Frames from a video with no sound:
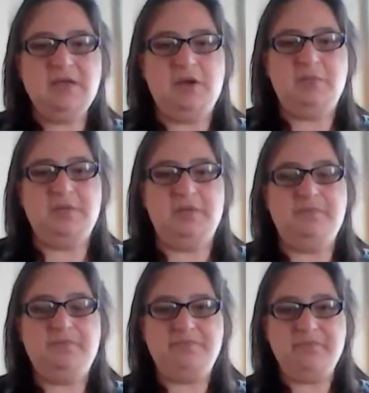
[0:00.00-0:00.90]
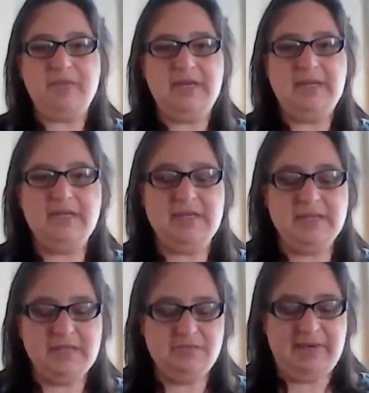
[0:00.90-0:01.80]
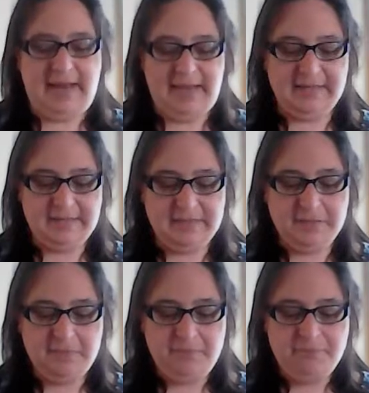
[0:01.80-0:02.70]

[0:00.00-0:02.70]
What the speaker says: and open, nice and relaxed.